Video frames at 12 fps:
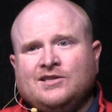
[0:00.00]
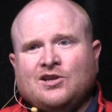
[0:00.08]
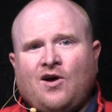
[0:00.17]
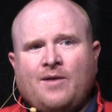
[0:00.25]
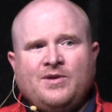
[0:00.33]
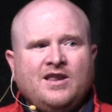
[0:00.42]

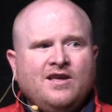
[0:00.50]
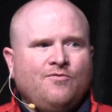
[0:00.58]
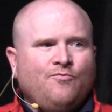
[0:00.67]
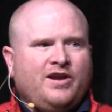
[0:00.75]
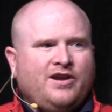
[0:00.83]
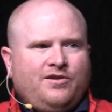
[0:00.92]
So, I mean,
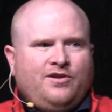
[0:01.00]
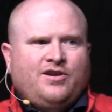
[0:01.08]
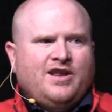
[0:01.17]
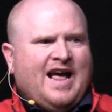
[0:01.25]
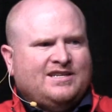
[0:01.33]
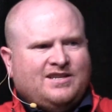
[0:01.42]

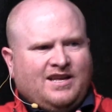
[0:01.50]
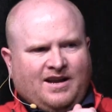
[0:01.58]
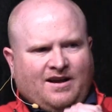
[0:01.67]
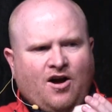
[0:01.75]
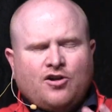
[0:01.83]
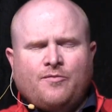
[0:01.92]
you could ask
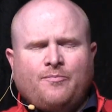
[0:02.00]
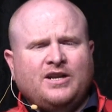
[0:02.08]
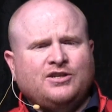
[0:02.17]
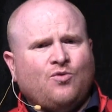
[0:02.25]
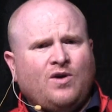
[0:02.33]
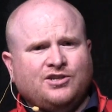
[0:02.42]
like a
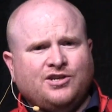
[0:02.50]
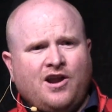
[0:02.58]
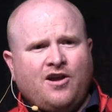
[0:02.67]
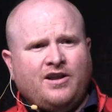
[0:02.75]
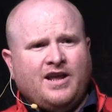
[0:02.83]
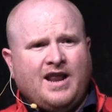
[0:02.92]
100-page
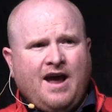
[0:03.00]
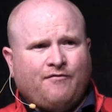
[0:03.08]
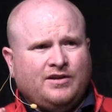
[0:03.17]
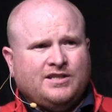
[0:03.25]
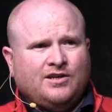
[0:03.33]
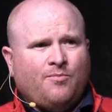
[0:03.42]
questionnaire and get
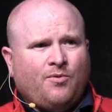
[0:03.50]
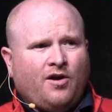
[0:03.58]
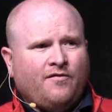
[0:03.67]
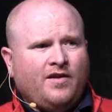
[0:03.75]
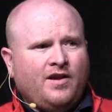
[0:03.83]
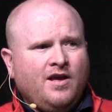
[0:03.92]
every single
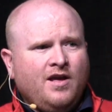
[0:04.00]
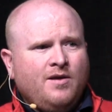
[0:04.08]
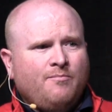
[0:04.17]
part of it,